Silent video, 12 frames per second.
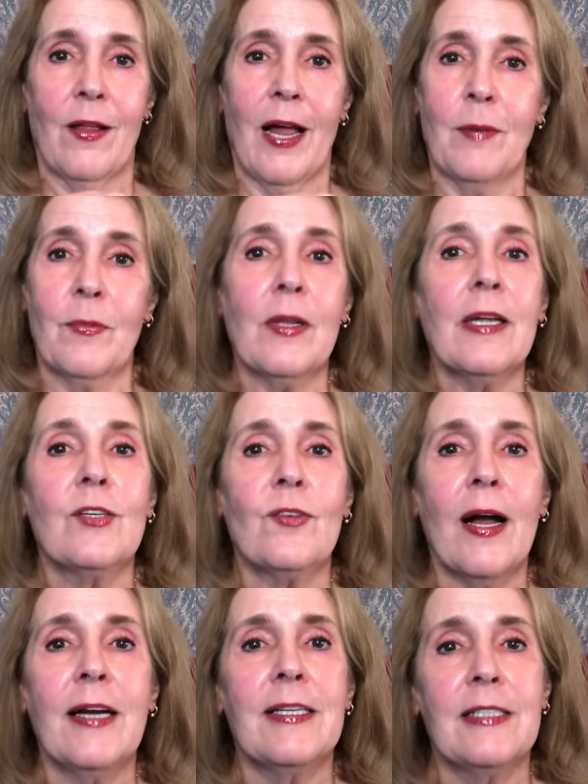I'm really
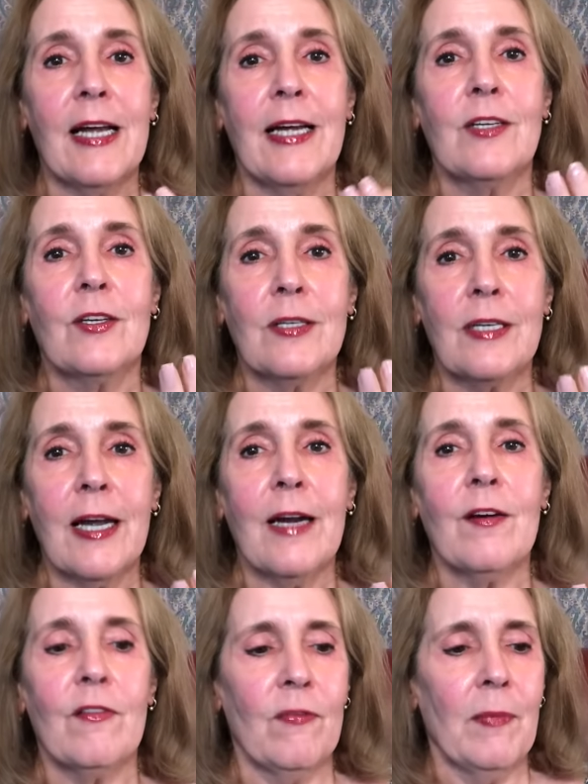trying to take good
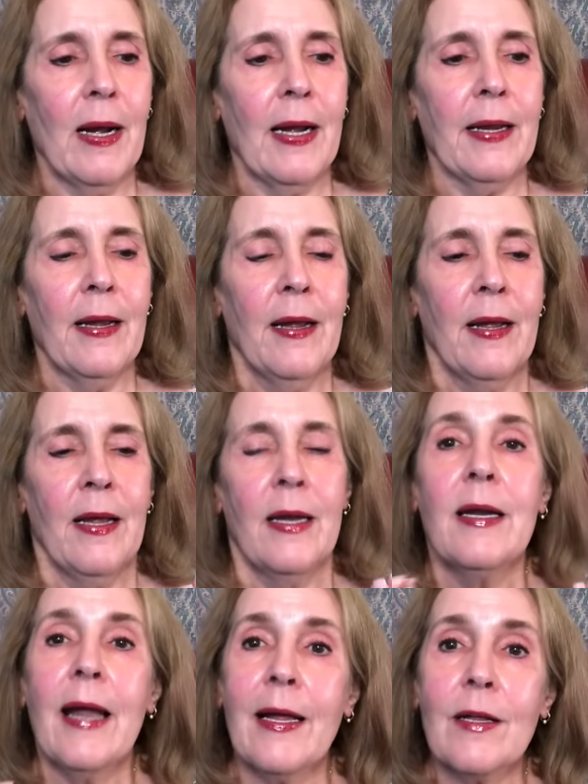care of my
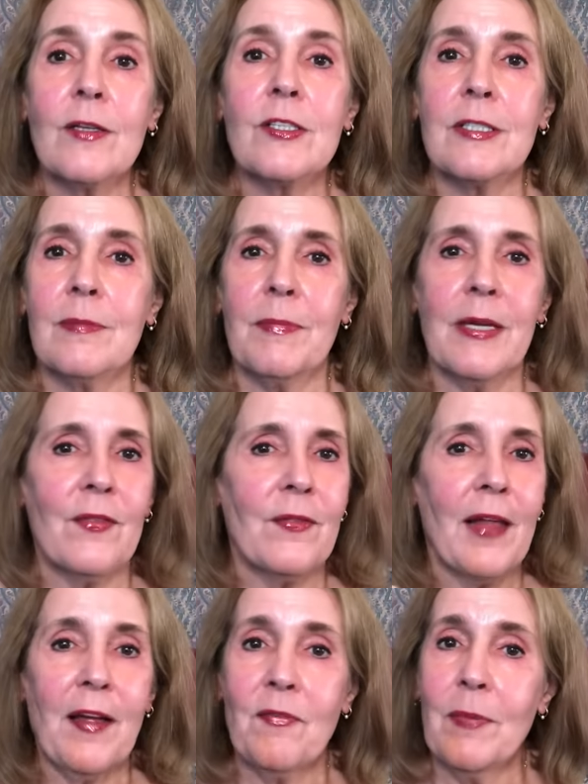nails, but
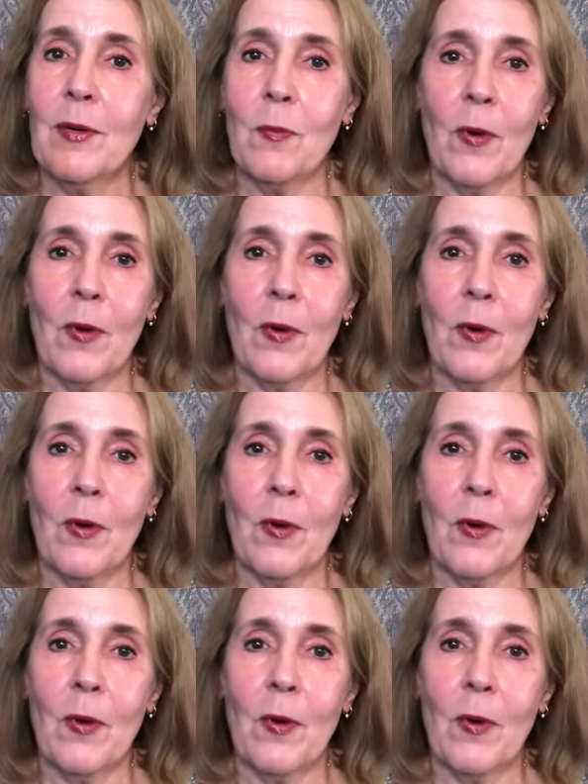they've been